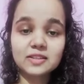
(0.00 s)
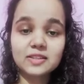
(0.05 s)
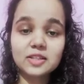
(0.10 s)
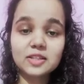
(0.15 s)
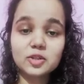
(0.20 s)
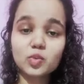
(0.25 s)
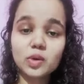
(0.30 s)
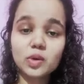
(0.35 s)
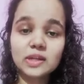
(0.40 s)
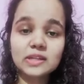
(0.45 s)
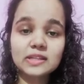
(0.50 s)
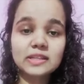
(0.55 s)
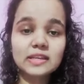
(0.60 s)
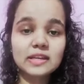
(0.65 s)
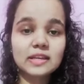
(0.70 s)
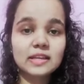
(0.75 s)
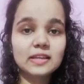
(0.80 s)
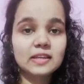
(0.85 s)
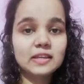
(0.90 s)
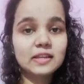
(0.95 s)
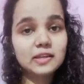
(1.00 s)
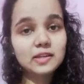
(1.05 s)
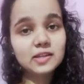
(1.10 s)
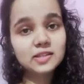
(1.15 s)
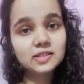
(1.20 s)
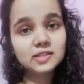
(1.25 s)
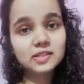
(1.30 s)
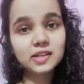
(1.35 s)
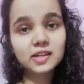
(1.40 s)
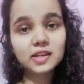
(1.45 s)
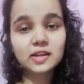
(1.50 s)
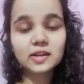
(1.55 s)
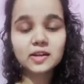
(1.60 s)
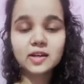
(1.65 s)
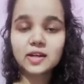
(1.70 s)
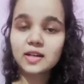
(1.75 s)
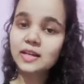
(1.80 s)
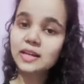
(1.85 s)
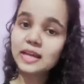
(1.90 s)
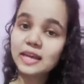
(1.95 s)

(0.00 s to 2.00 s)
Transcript: that one can easily learn